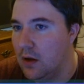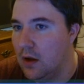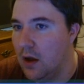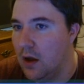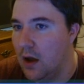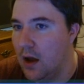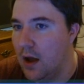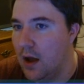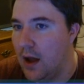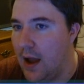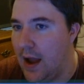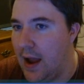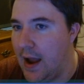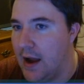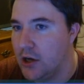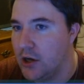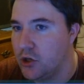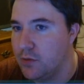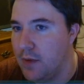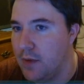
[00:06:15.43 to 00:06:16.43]

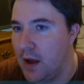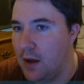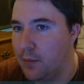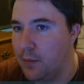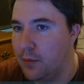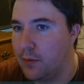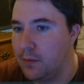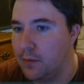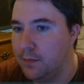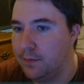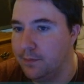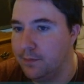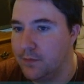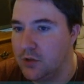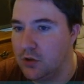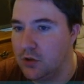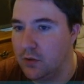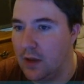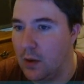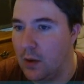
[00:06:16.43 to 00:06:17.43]
hash map,
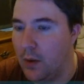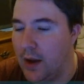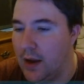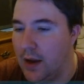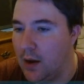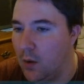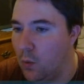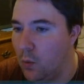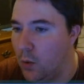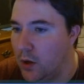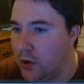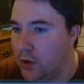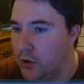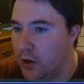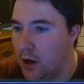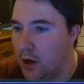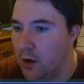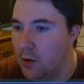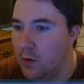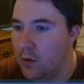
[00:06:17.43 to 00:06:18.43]
so that way it will
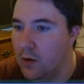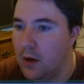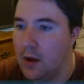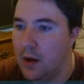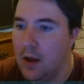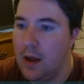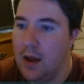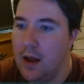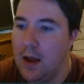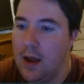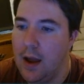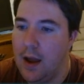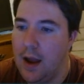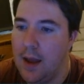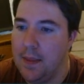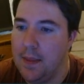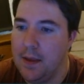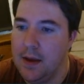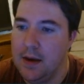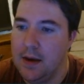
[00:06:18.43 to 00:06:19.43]
know.
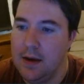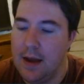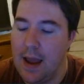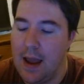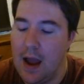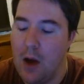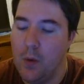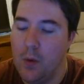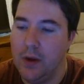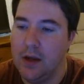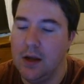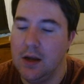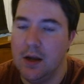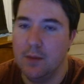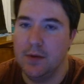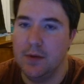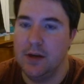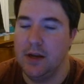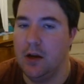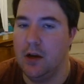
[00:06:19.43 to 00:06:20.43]
And then now we can come
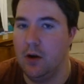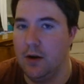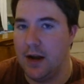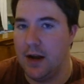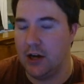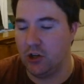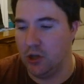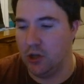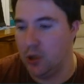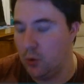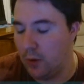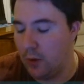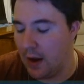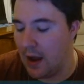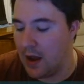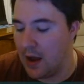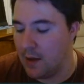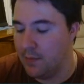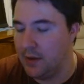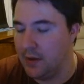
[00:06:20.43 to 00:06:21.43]
in here and actually
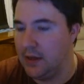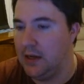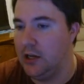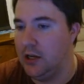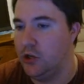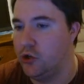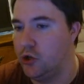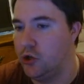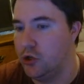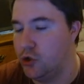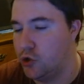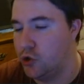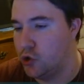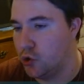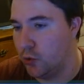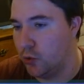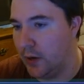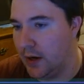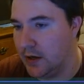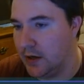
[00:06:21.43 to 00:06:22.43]
grab each
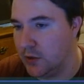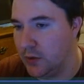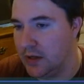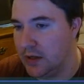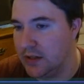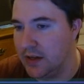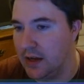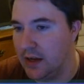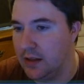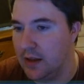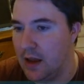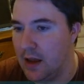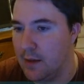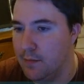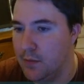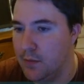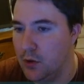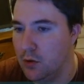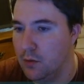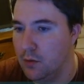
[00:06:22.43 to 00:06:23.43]
string. So we can say let
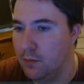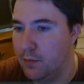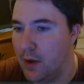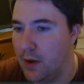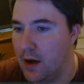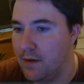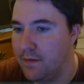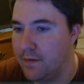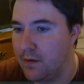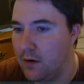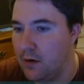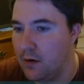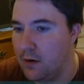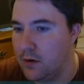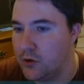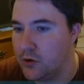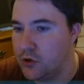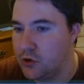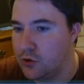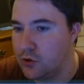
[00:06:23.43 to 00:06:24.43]
mute buffer
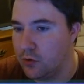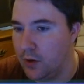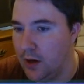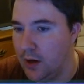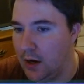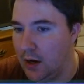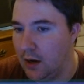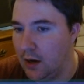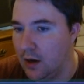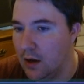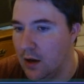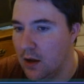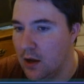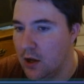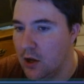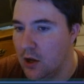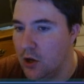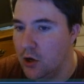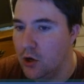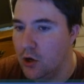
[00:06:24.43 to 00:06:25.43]
string
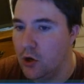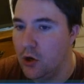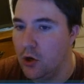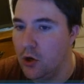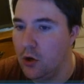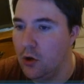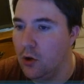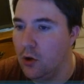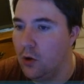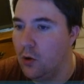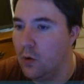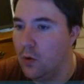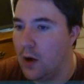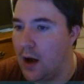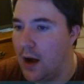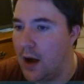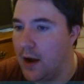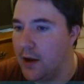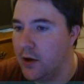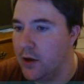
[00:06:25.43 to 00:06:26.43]
new
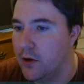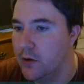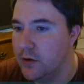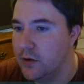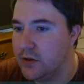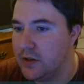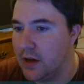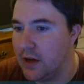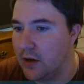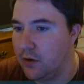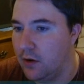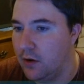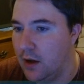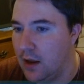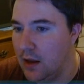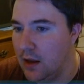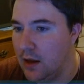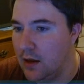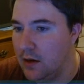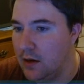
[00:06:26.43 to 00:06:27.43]
io standard
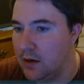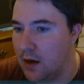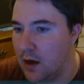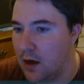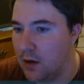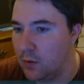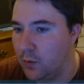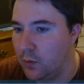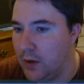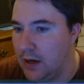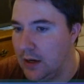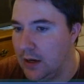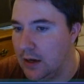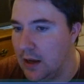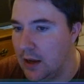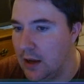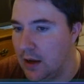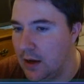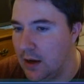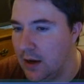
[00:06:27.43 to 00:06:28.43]
in dot read
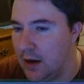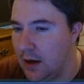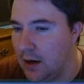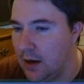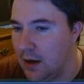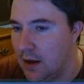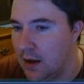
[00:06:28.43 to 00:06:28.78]
line,